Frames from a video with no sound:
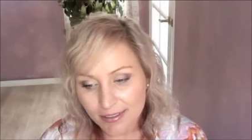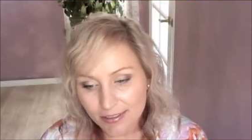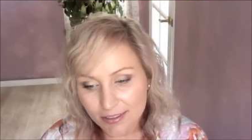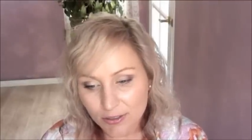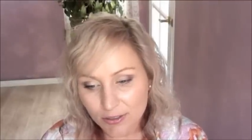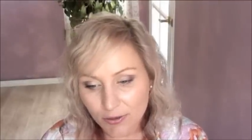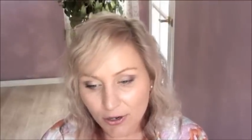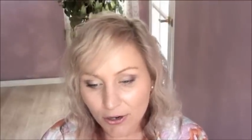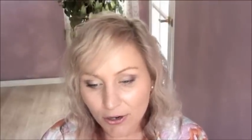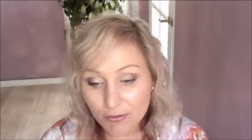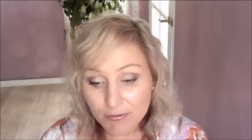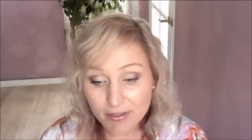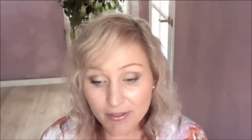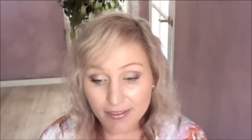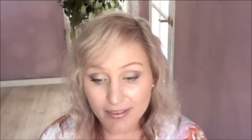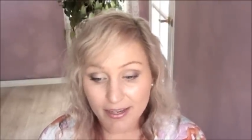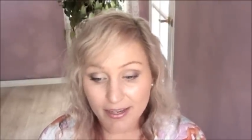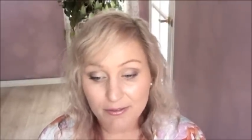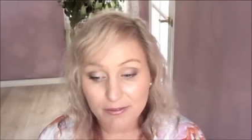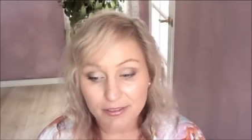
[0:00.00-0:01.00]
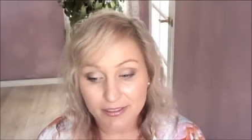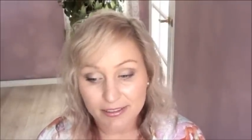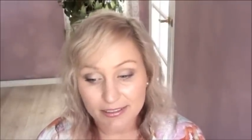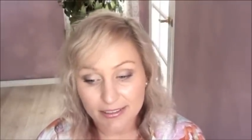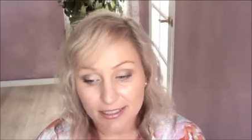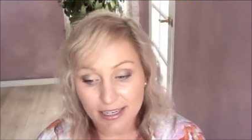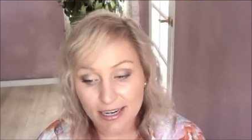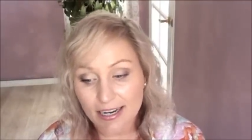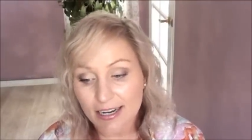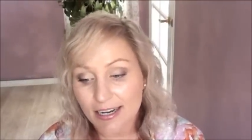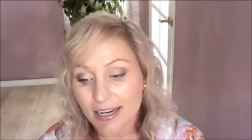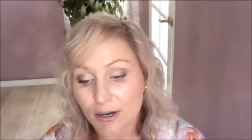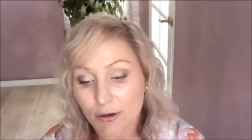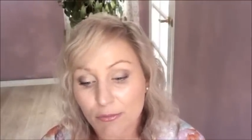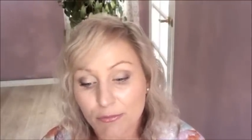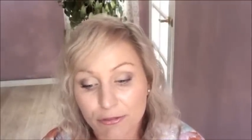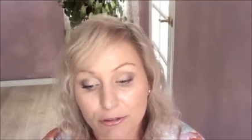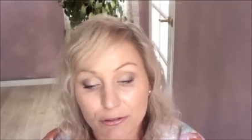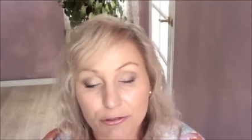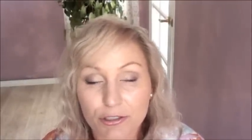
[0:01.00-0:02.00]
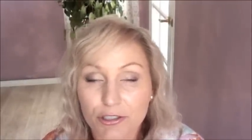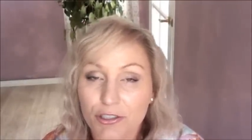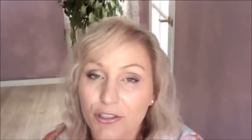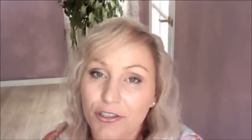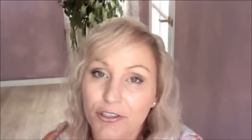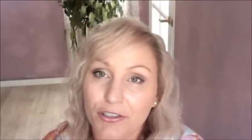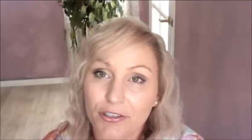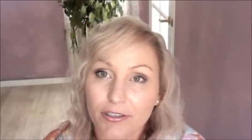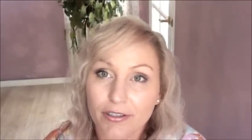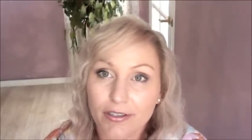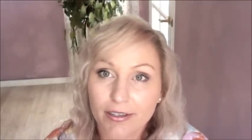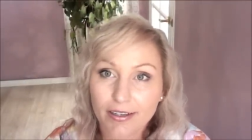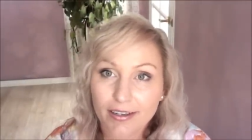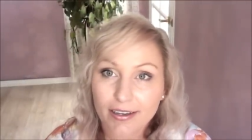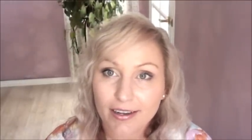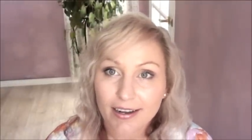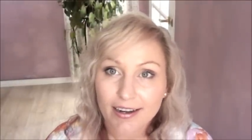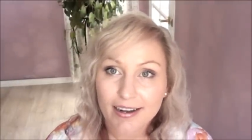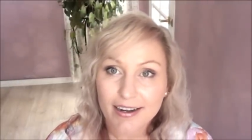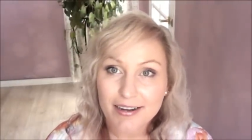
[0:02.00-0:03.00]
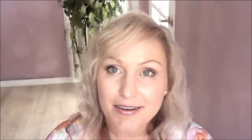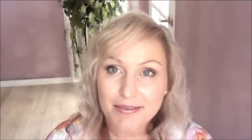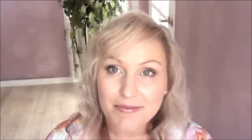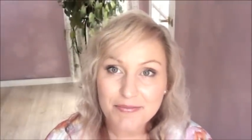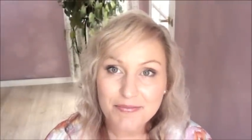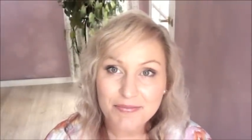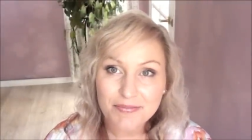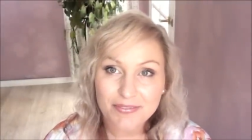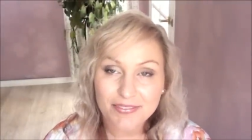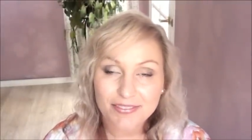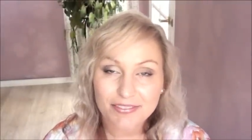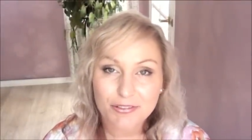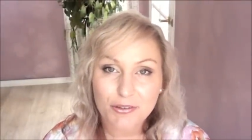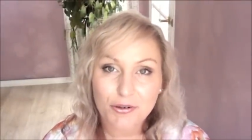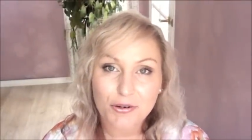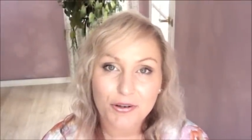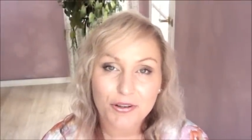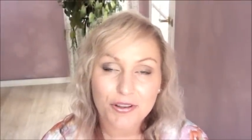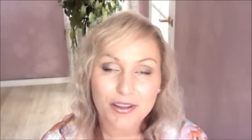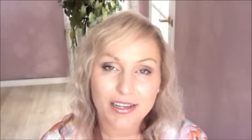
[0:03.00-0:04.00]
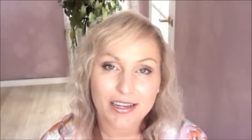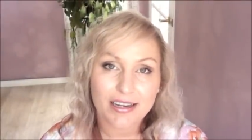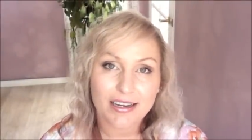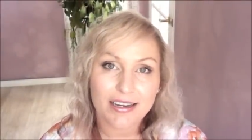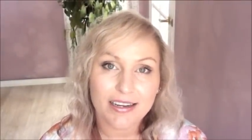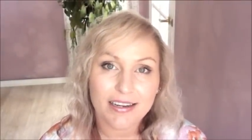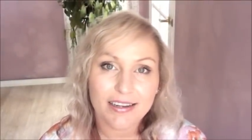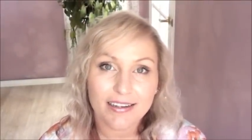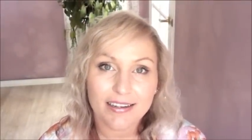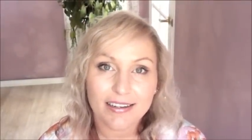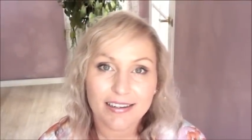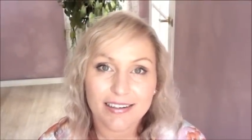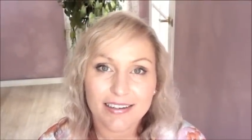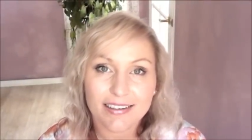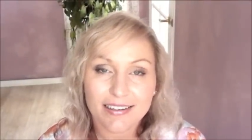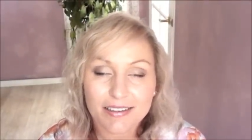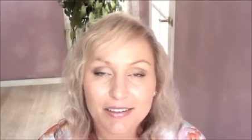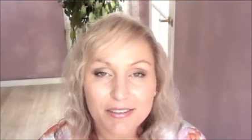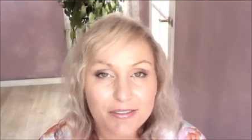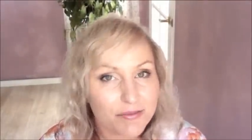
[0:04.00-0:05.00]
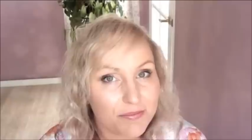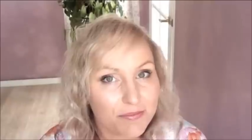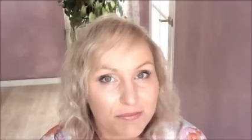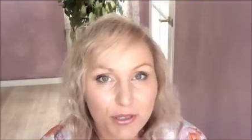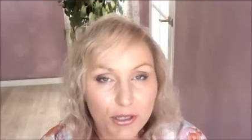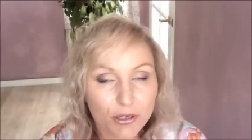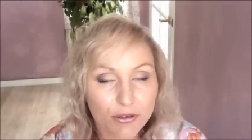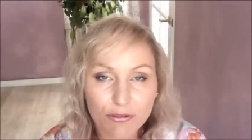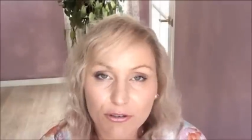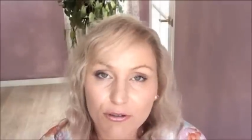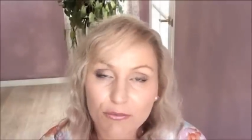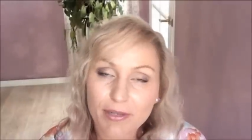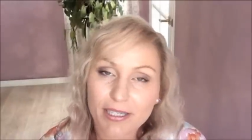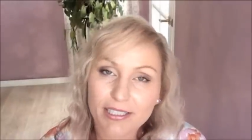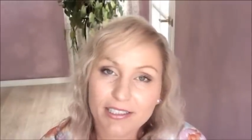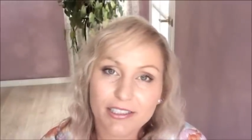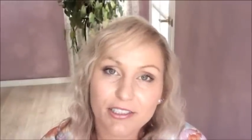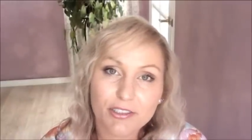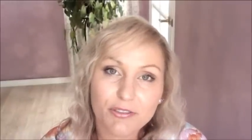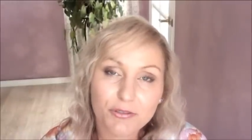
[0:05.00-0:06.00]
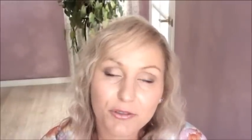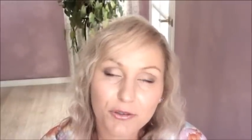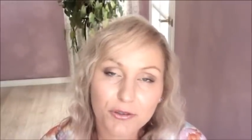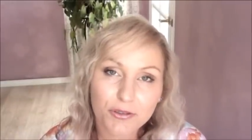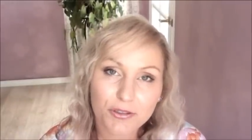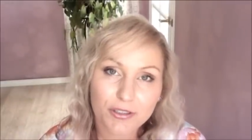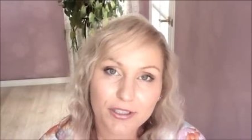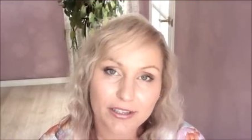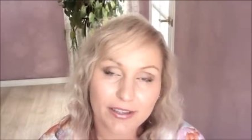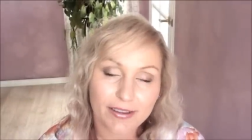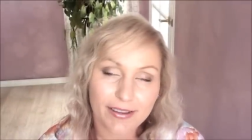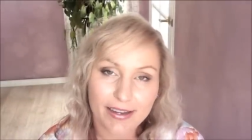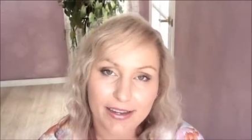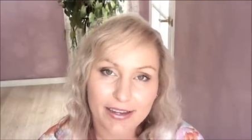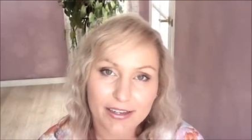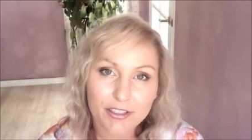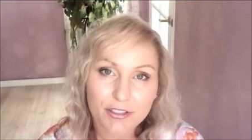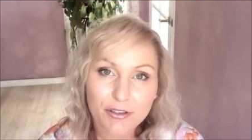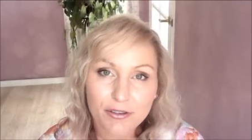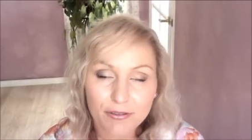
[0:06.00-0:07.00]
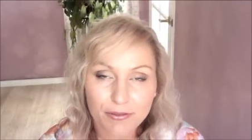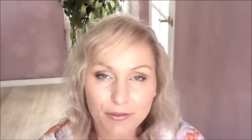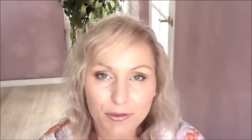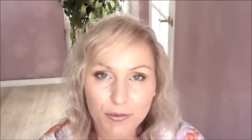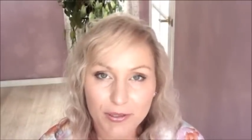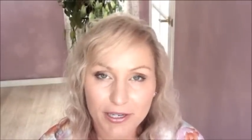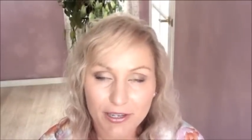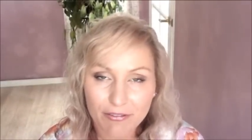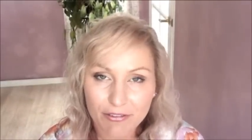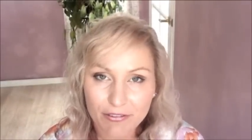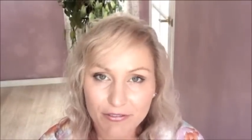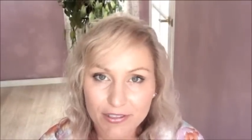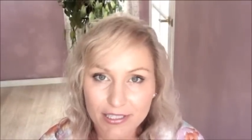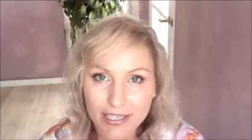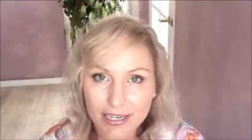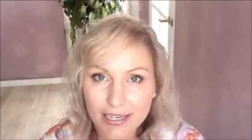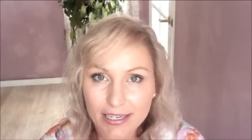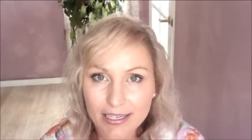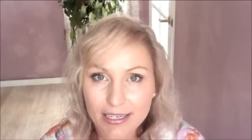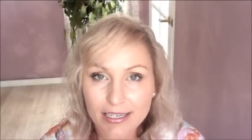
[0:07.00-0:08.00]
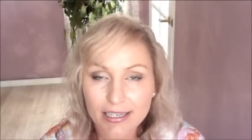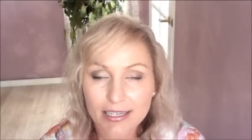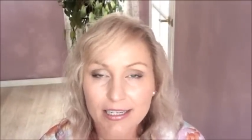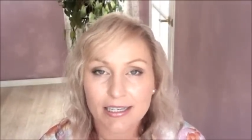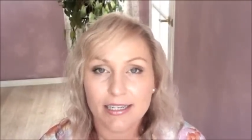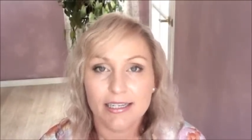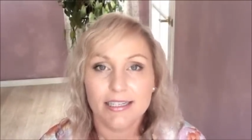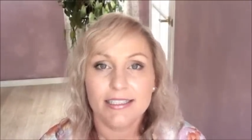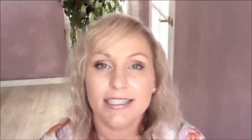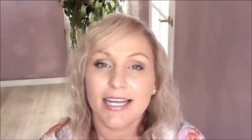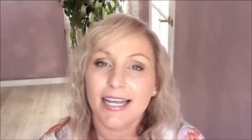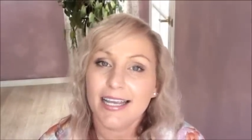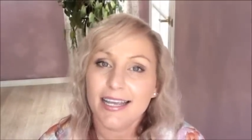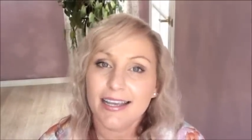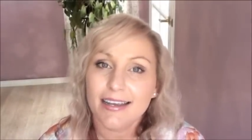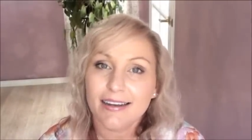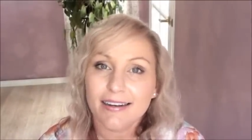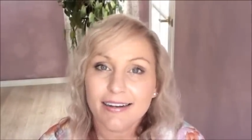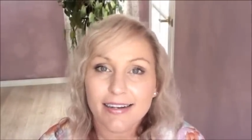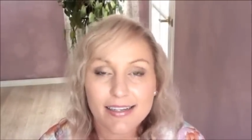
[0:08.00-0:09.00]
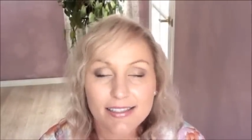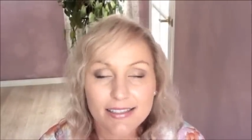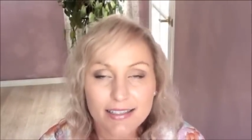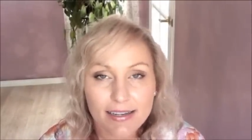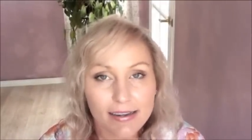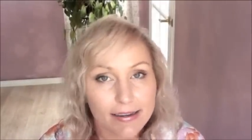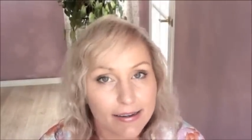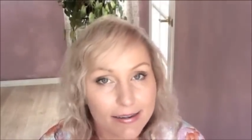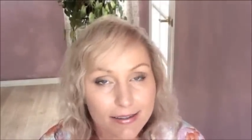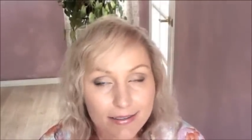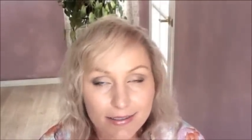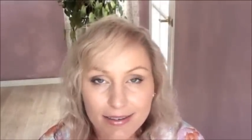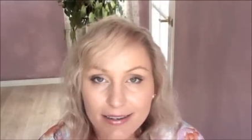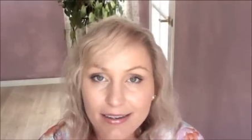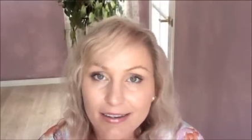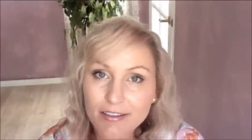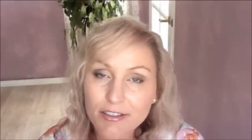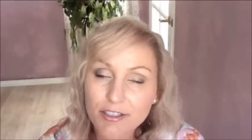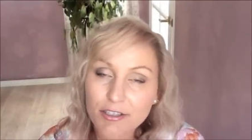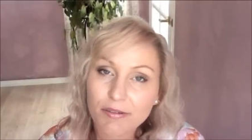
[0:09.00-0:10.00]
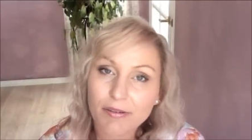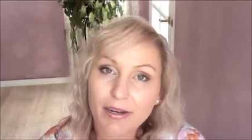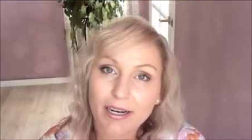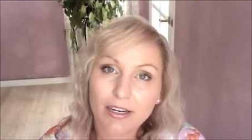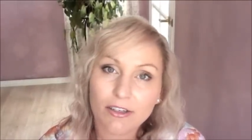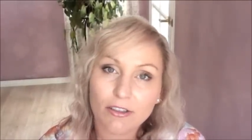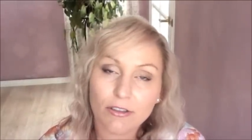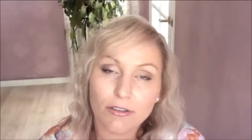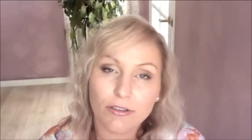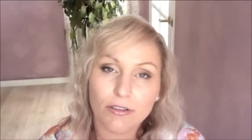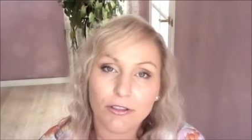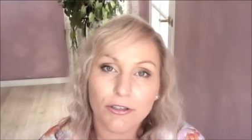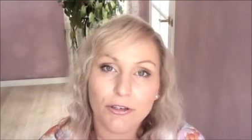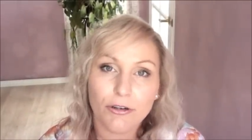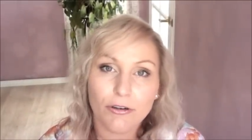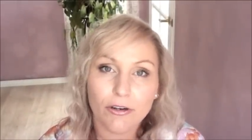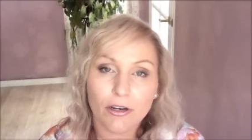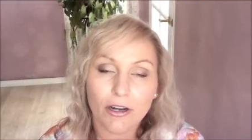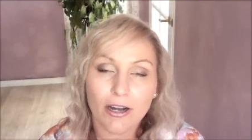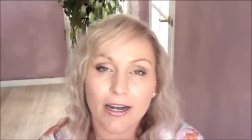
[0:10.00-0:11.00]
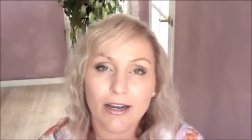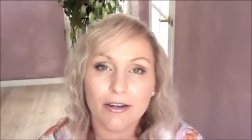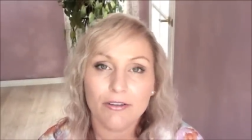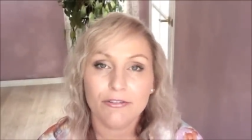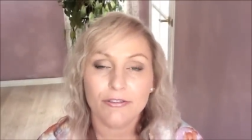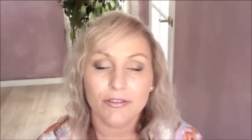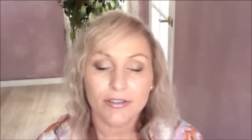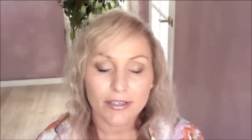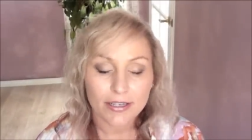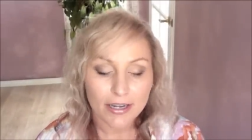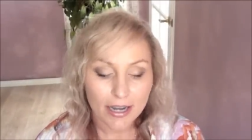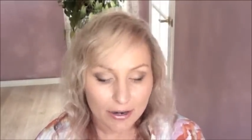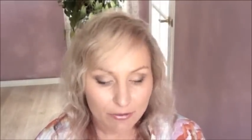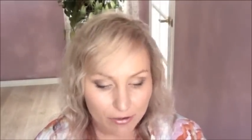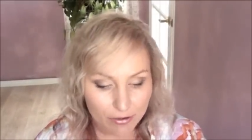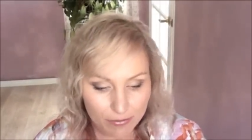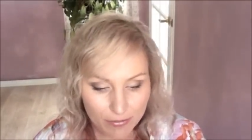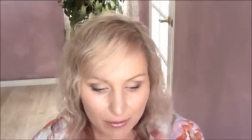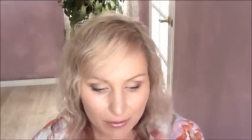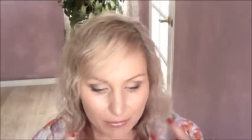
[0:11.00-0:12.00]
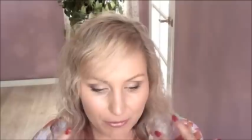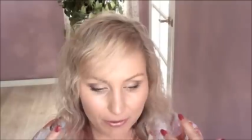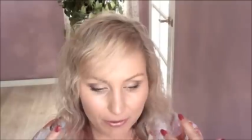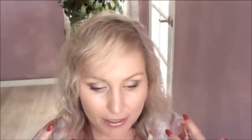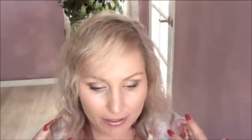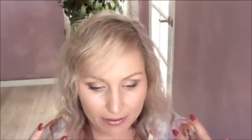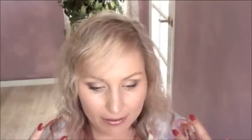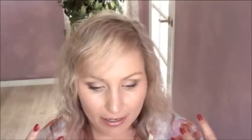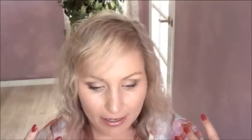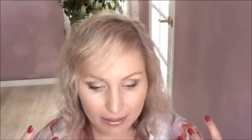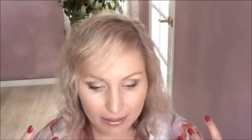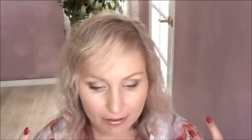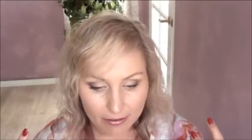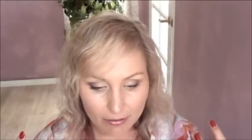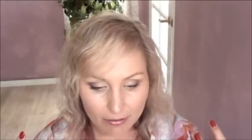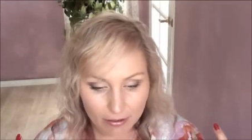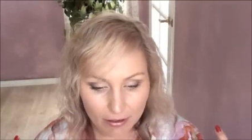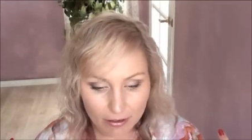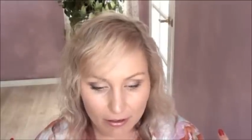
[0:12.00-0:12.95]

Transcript: So I hope that that was uh, helpful to you um, for the beautiful message for the year twenty fifteen. Taking it easy, easing into our new life, and remembering that